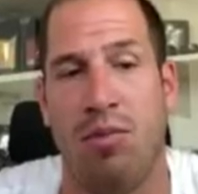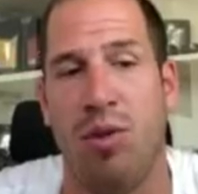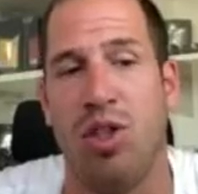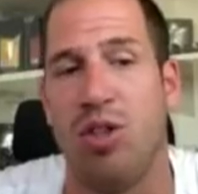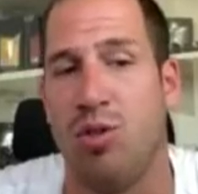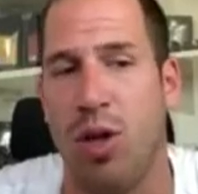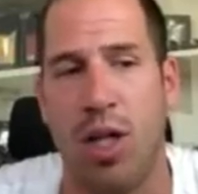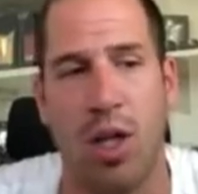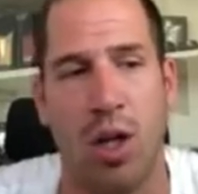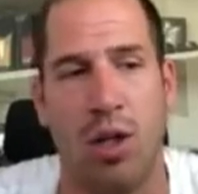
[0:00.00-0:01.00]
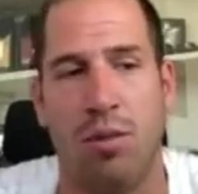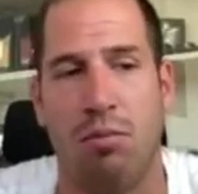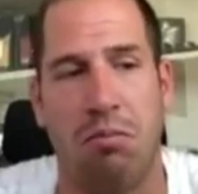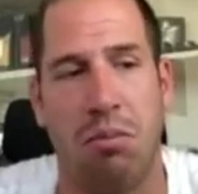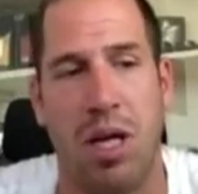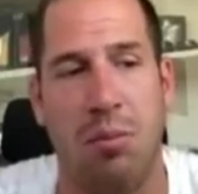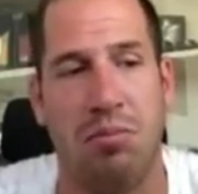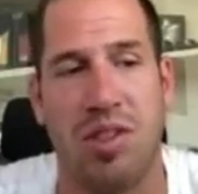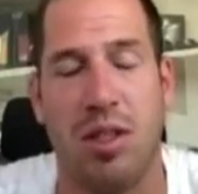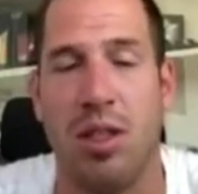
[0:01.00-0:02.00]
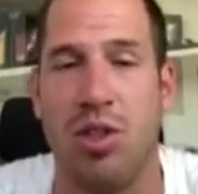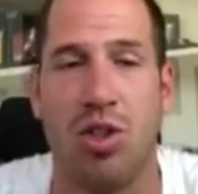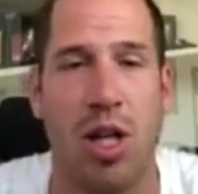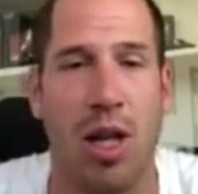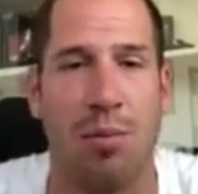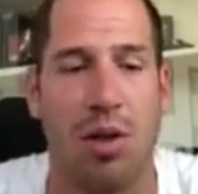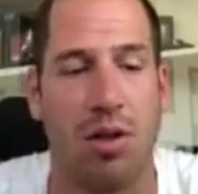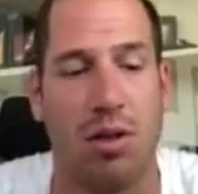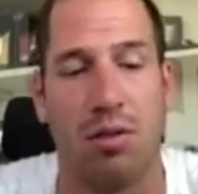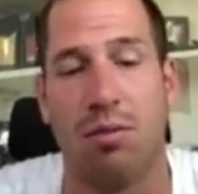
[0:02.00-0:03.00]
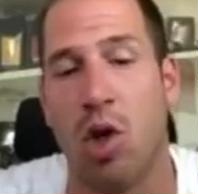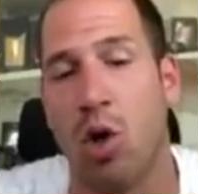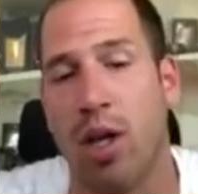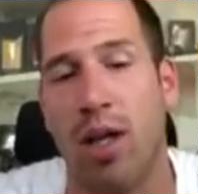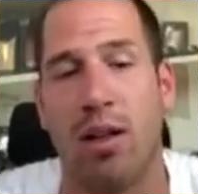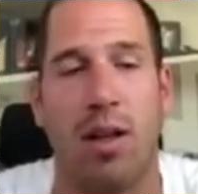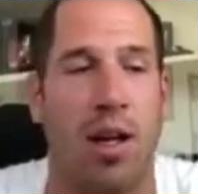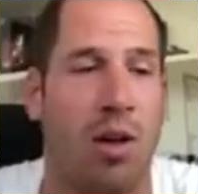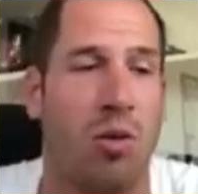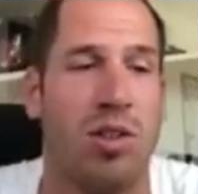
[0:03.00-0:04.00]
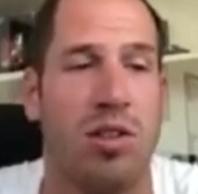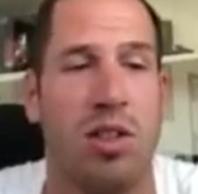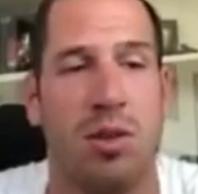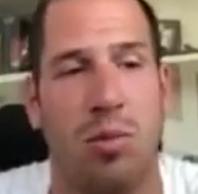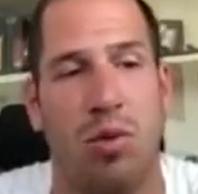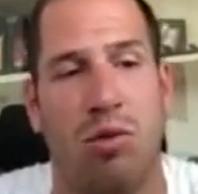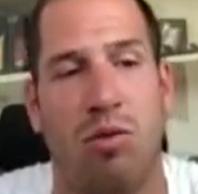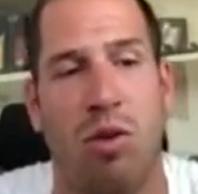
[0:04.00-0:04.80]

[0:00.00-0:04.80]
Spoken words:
which is really good. I'm still in shape. Okay, I wasn't in the pool